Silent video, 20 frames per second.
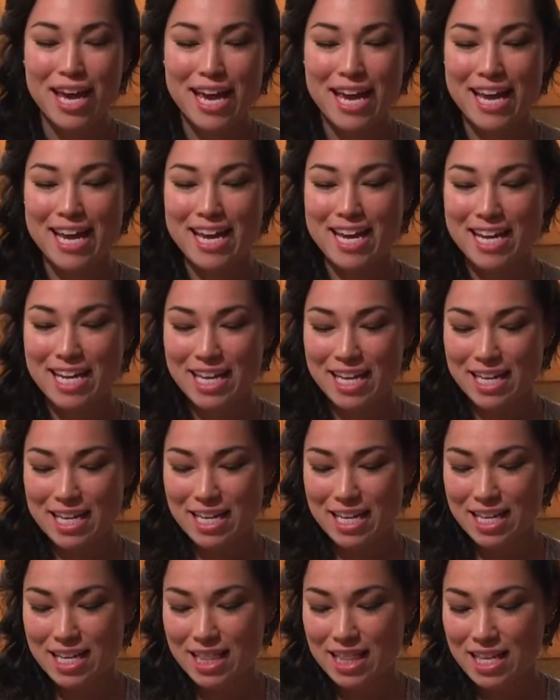
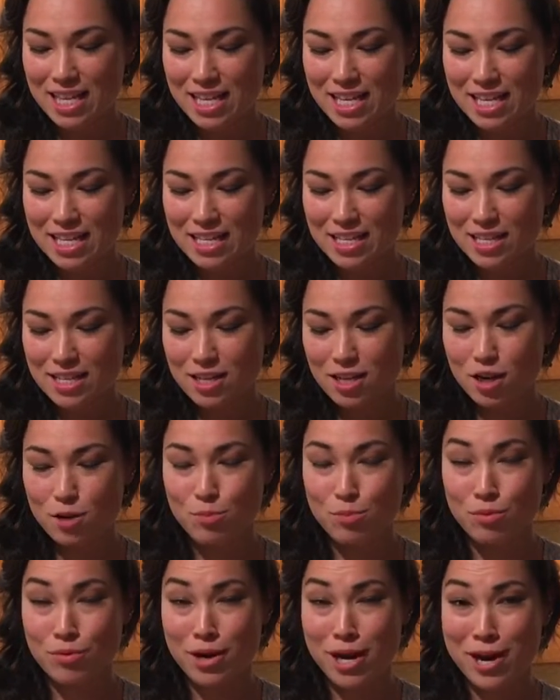and these are
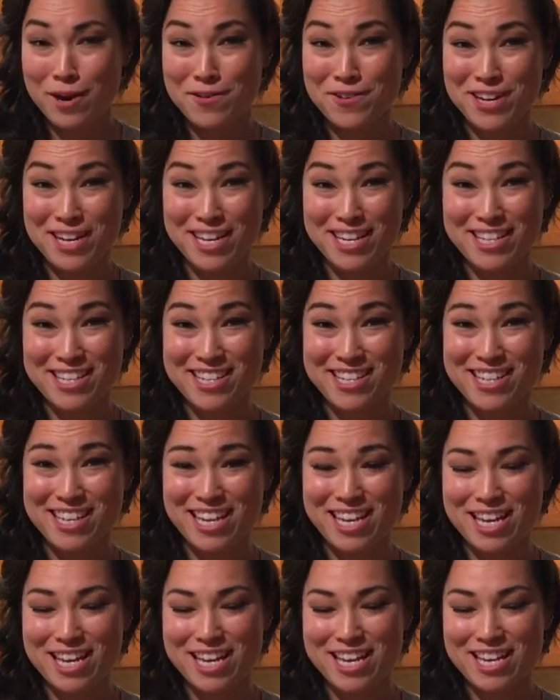brownies
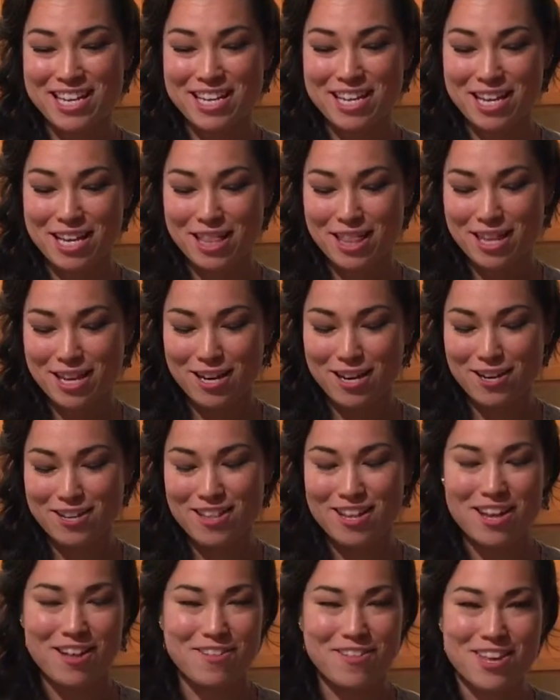and they're the
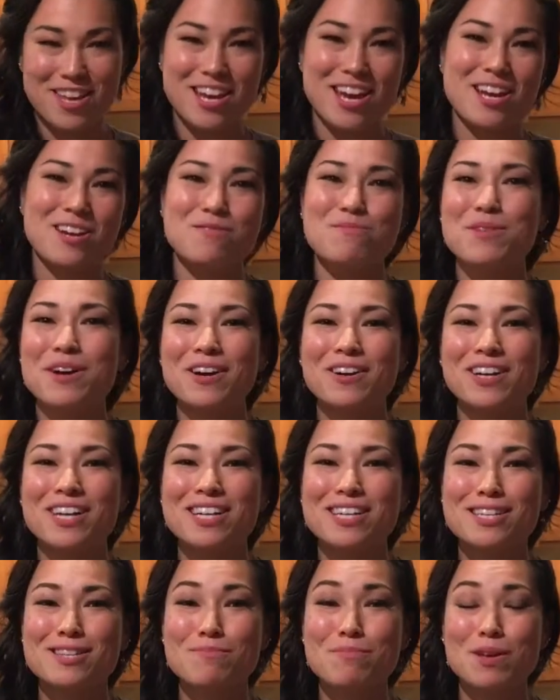healthy kind of
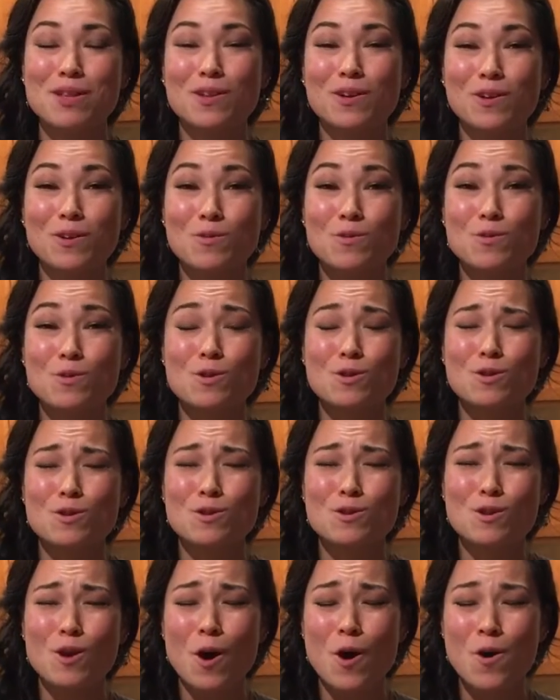brownies but they're
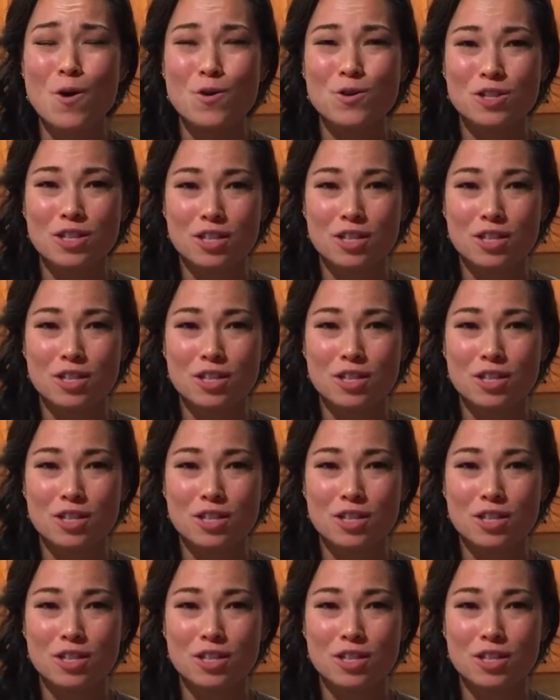so